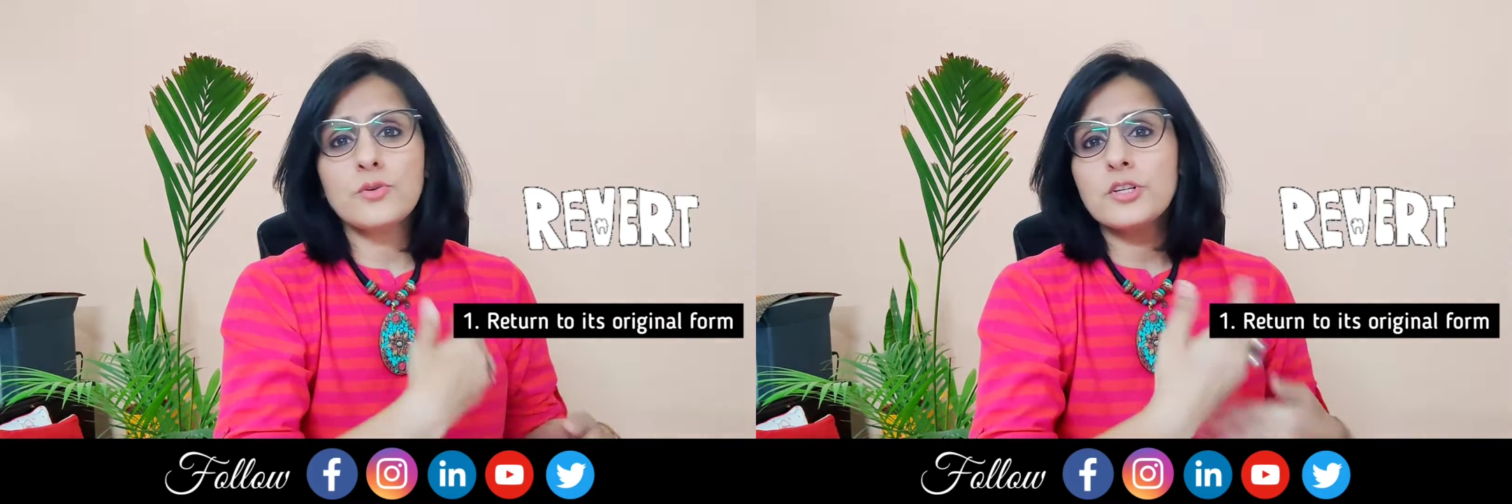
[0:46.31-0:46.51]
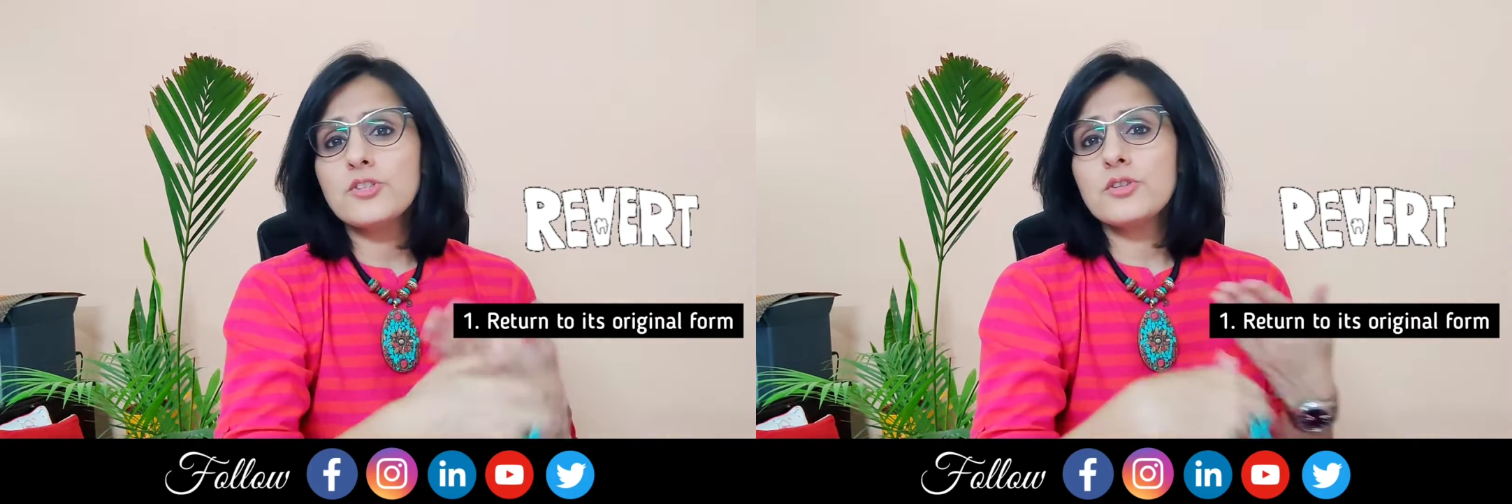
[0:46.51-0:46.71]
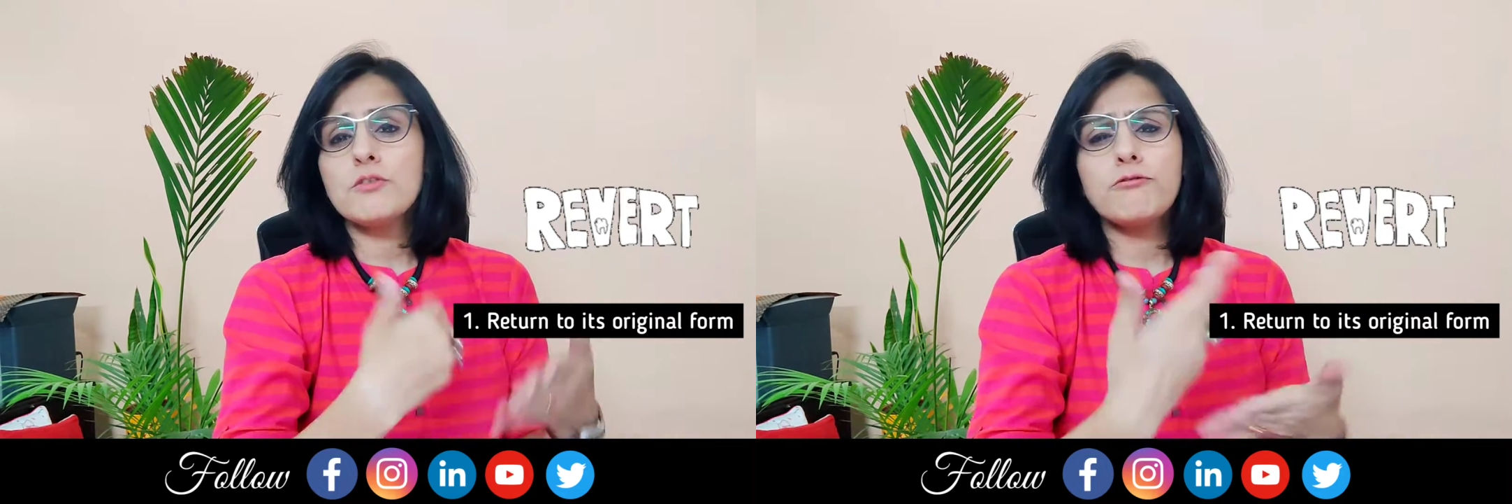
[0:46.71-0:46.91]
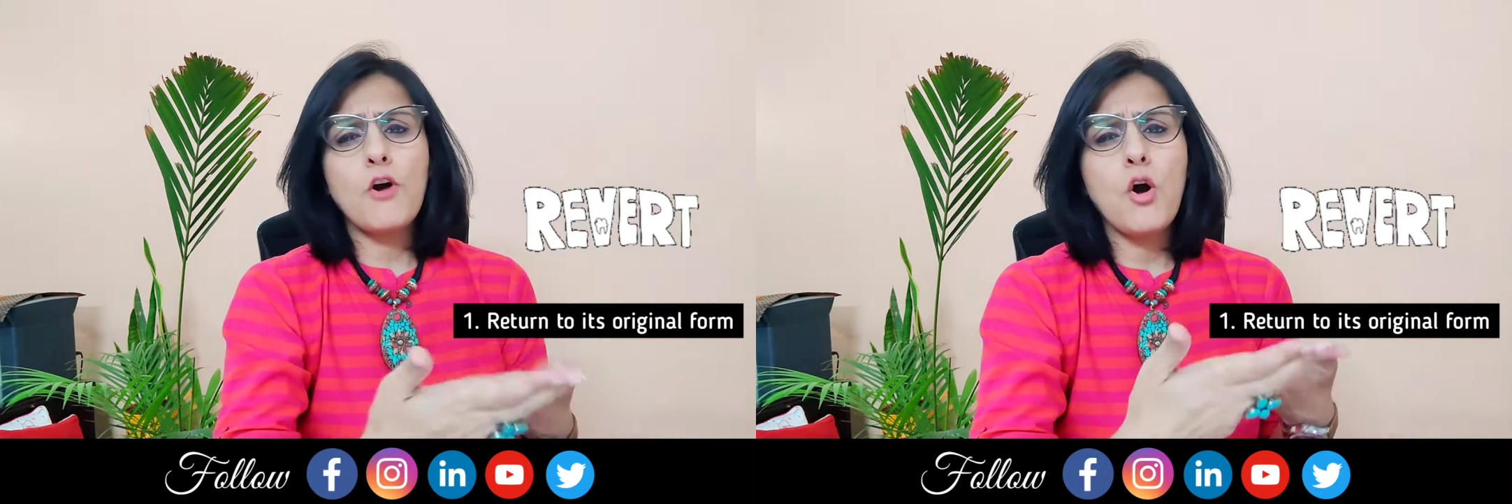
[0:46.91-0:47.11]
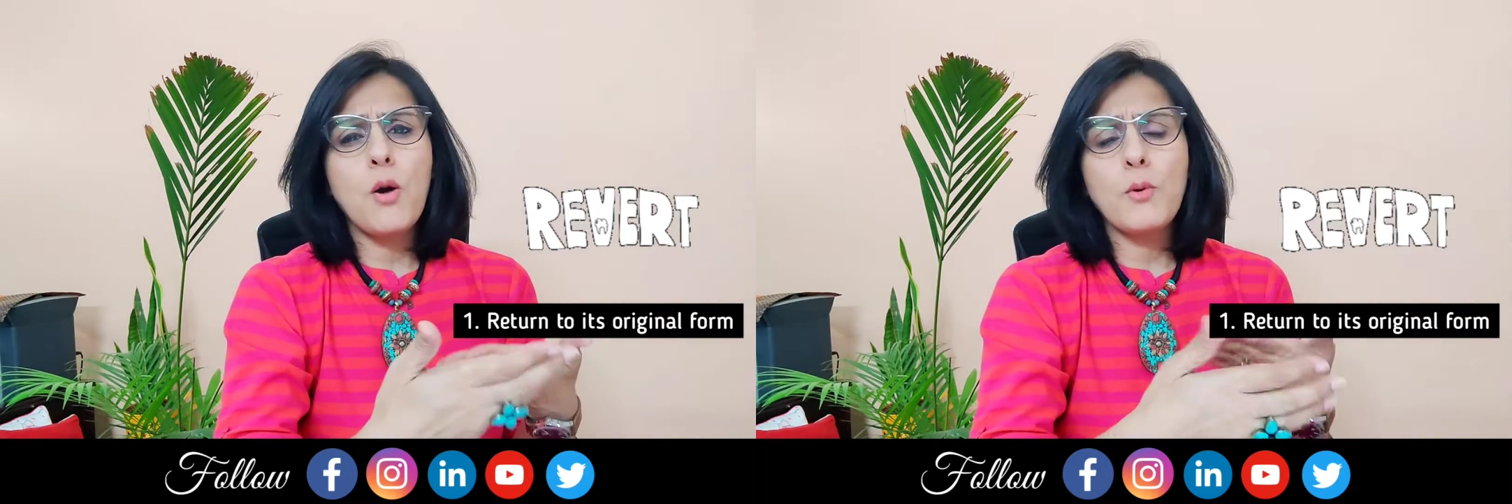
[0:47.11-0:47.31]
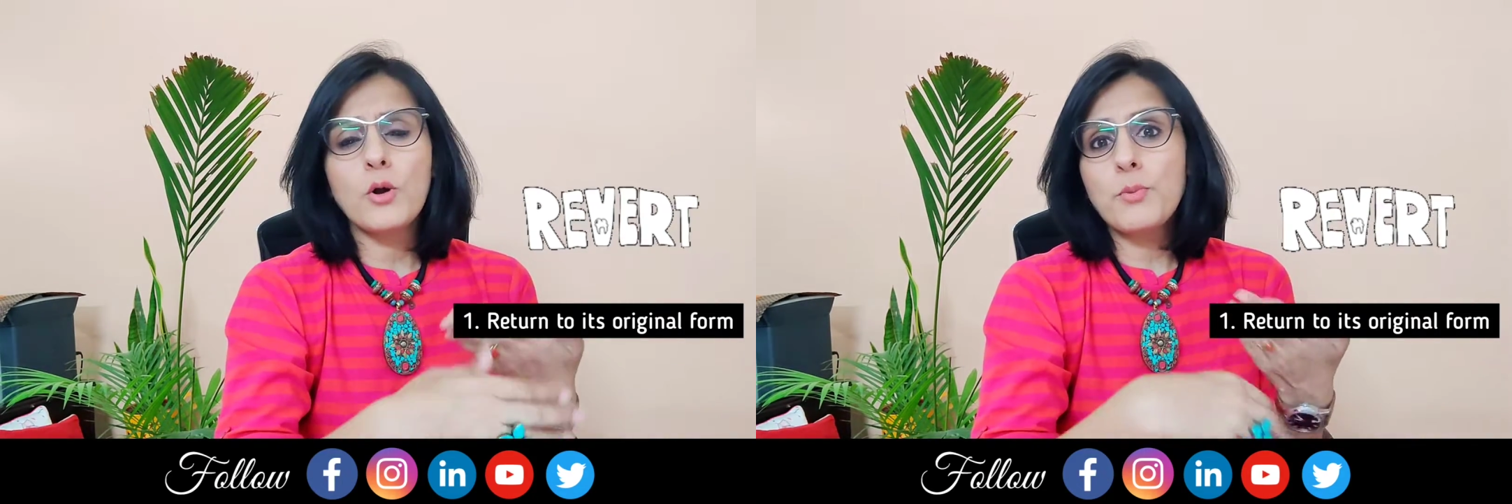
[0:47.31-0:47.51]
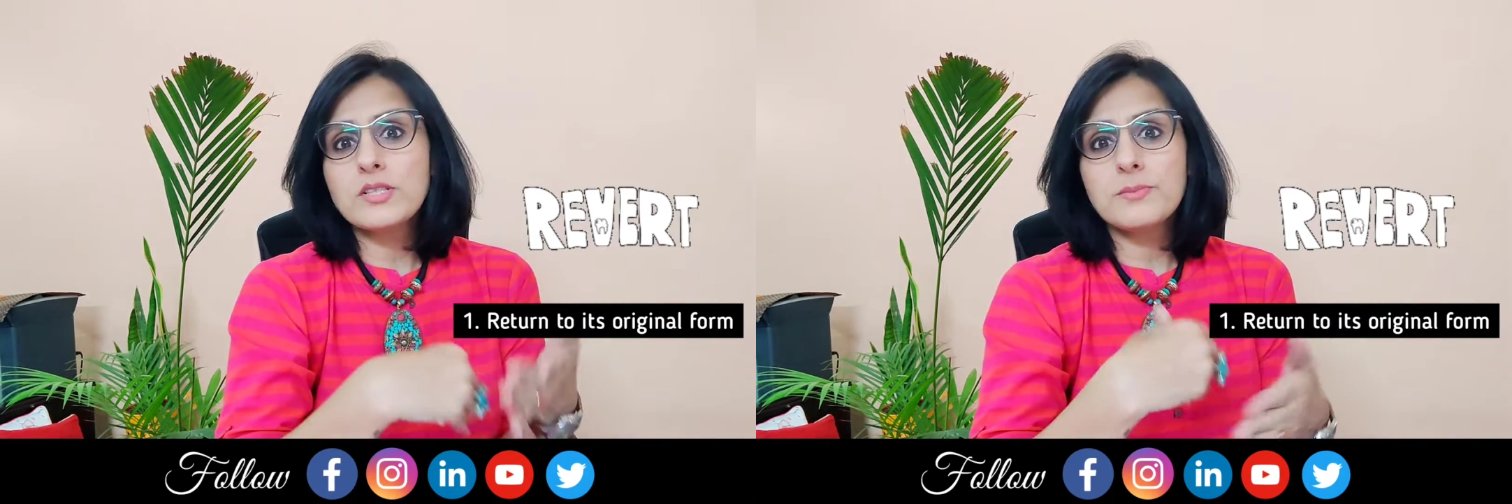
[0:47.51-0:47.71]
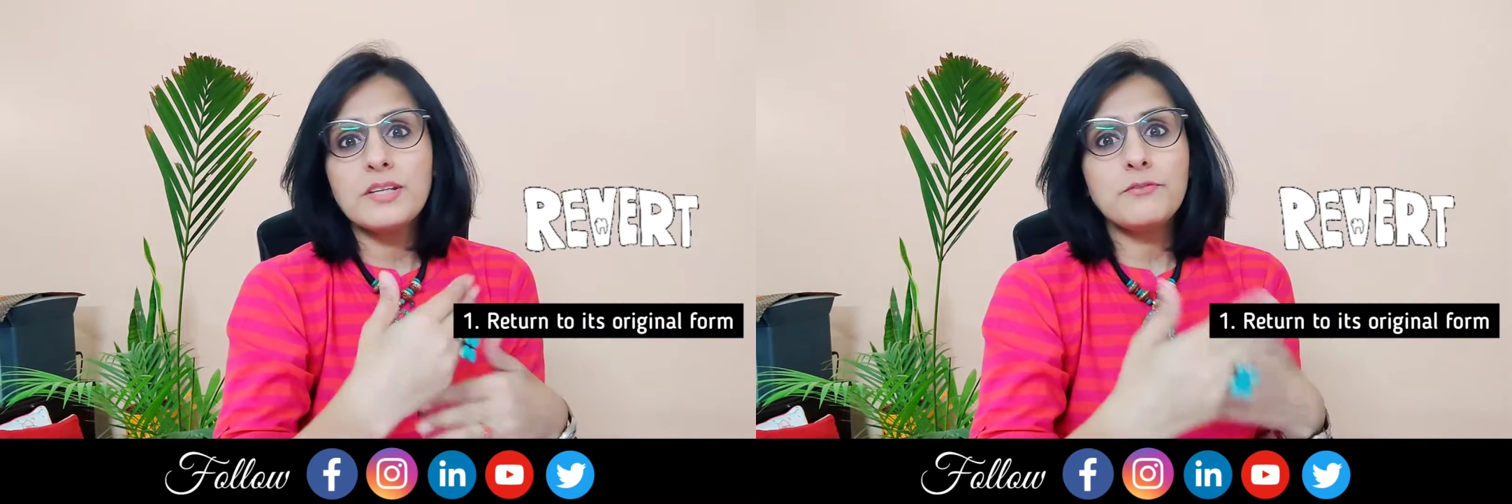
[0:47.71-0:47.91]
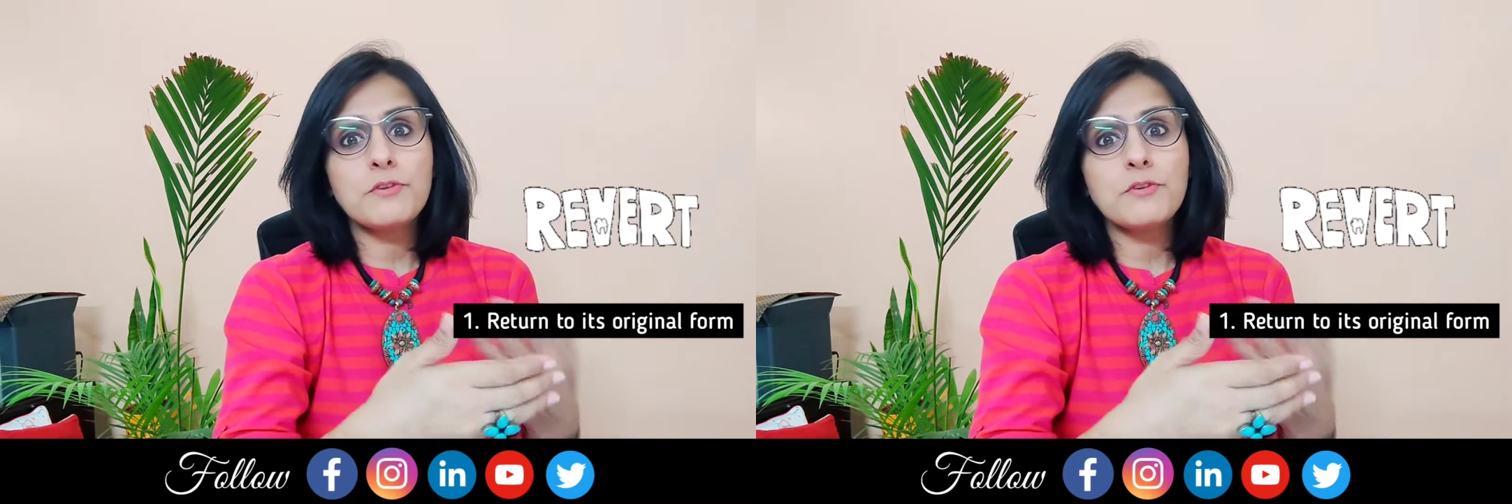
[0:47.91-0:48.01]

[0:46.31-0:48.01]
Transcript: original form, or possibly